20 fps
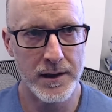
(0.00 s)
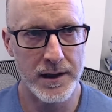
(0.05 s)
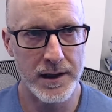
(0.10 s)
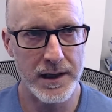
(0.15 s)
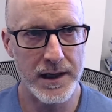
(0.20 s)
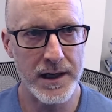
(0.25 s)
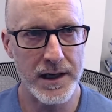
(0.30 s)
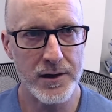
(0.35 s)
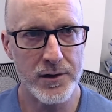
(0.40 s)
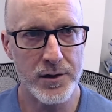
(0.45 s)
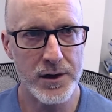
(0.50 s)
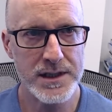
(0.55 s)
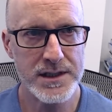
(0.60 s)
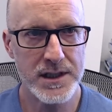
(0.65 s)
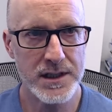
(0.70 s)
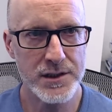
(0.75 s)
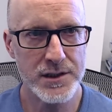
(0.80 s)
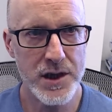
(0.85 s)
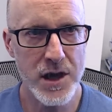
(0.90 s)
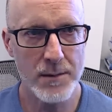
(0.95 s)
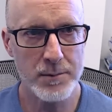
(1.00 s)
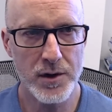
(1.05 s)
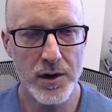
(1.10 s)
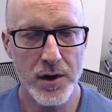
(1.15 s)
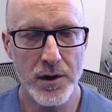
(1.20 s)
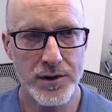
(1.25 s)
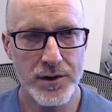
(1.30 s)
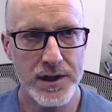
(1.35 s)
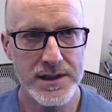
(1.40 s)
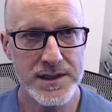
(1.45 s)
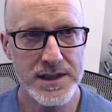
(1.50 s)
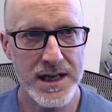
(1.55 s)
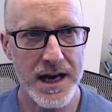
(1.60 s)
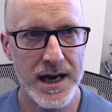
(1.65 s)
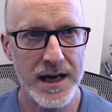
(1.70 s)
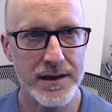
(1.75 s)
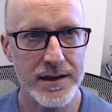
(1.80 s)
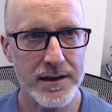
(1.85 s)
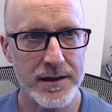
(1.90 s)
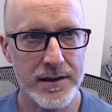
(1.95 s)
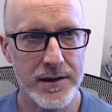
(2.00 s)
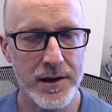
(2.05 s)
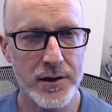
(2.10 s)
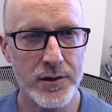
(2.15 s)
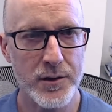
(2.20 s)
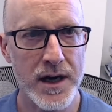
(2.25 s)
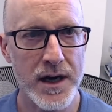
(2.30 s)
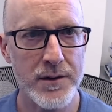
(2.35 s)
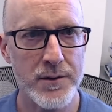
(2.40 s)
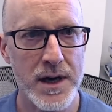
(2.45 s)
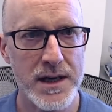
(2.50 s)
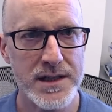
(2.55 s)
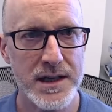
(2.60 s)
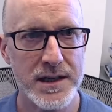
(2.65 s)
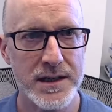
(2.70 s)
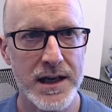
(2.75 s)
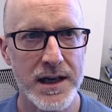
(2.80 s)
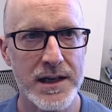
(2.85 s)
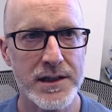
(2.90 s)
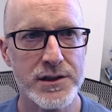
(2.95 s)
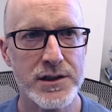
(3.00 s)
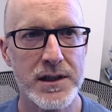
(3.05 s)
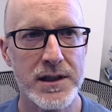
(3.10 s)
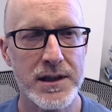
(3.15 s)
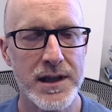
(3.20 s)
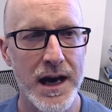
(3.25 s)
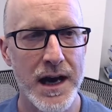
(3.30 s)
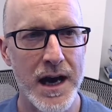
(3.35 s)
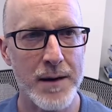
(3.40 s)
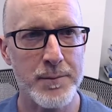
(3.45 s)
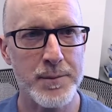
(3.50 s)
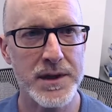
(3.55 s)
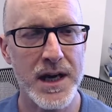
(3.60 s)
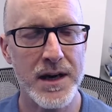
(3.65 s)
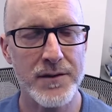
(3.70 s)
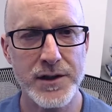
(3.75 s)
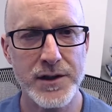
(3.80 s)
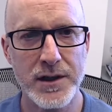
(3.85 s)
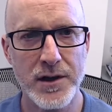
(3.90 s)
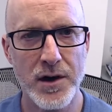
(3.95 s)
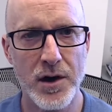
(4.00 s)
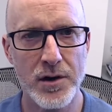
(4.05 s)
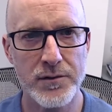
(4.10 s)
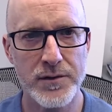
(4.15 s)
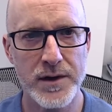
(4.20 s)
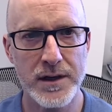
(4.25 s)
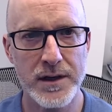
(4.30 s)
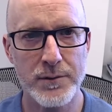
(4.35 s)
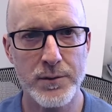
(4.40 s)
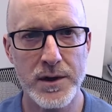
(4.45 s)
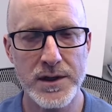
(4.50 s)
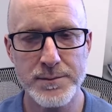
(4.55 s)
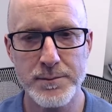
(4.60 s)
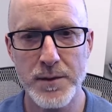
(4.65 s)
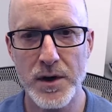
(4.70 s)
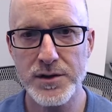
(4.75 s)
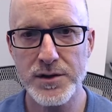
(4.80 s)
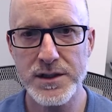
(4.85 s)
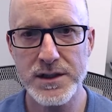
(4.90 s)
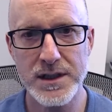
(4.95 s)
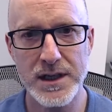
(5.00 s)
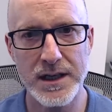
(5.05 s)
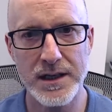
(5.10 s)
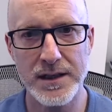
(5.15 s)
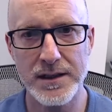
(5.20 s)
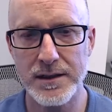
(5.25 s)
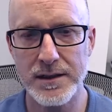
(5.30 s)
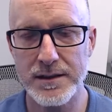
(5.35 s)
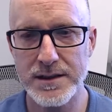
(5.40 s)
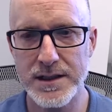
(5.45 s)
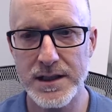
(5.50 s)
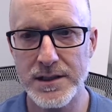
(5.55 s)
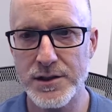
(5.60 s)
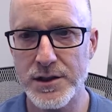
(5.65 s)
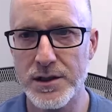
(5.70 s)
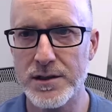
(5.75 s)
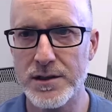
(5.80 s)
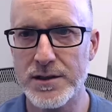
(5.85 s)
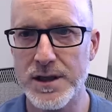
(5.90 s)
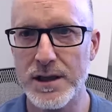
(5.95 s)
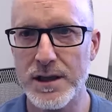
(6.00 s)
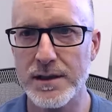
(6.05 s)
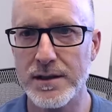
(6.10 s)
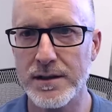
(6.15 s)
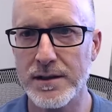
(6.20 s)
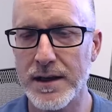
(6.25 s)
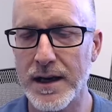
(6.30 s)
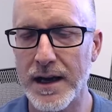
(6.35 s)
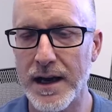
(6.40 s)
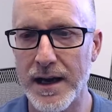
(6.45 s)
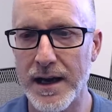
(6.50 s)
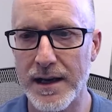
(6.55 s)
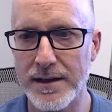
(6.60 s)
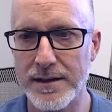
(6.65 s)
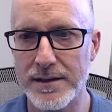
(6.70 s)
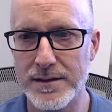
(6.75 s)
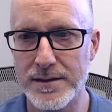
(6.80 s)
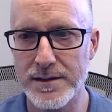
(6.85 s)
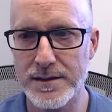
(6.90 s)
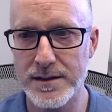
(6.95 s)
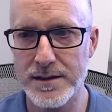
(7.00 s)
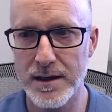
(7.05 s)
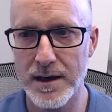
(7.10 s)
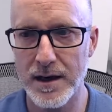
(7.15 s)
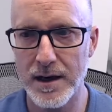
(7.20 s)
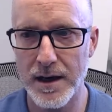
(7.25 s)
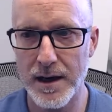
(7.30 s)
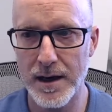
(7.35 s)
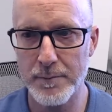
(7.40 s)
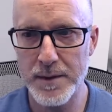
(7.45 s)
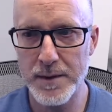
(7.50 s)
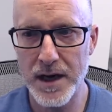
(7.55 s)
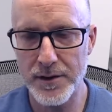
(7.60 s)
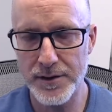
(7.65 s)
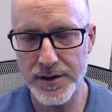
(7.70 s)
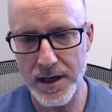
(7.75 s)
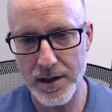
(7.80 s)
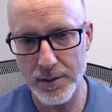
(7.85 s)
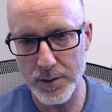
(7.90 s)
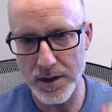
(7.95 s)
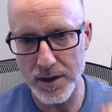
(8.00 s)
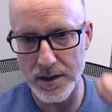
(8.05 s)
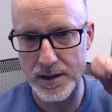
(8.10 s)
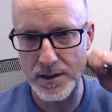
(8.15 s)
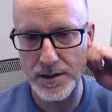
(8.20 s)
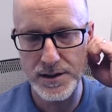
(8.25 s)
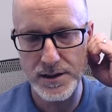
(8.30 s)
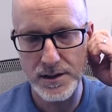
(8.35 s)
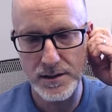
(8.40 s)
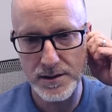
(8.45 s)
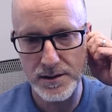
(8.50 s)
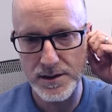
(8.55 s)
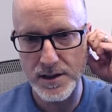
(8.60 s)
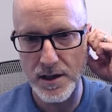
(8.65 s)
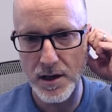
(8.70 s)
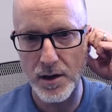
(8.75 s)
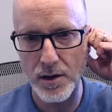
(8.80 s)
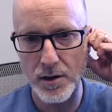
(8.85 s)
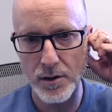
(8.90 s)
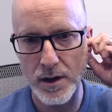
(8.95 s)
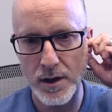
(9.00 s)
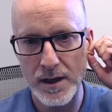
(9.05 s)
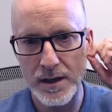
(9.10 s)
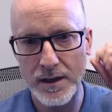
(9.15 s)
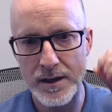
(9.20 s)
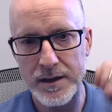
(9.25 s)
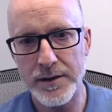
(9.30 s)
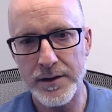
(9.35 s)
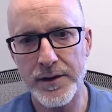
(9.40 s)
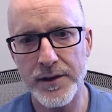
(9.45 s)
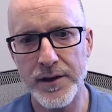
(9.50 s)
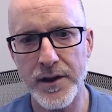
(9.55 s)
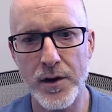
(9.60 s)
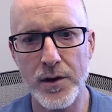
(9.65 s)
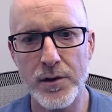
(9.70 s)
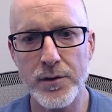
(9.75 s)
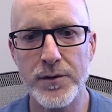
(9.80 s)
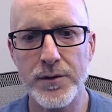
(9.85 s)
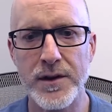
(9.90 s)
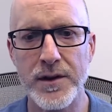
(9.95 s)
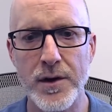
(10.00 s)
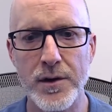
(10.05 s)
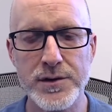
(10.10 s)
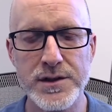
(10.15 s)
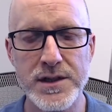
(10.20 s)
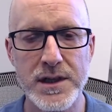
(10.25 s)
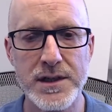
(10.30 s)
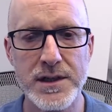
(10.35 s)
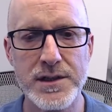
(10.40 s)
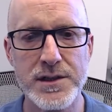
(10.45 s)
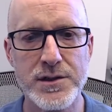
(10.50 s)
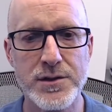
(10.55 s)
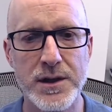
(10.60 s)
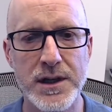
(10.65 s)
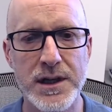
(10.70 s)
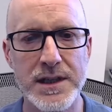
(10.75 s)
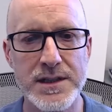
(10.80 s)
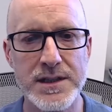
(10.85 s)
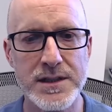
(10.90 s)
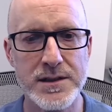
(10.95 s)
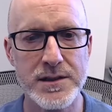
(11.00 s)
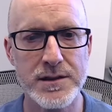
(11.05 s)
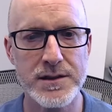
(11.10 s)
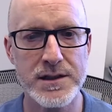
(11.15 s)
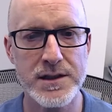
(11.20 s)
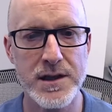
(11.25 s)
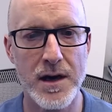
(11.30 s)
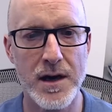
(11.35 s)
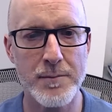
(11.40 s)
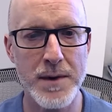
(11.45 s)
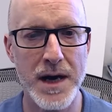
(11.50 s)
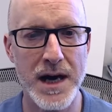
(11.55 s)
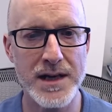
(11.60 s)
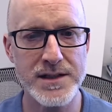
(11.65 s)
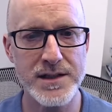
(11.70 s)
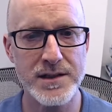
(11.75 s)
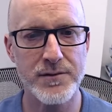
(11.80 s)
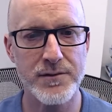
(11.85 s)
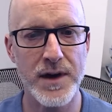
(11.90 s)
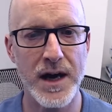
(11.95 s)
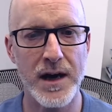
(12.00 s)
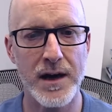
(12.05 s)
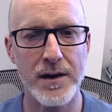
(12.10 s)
increasing job growth is that the great resignation that happened after COVID was mostly teachers and healthcare workers. So those industries saw massive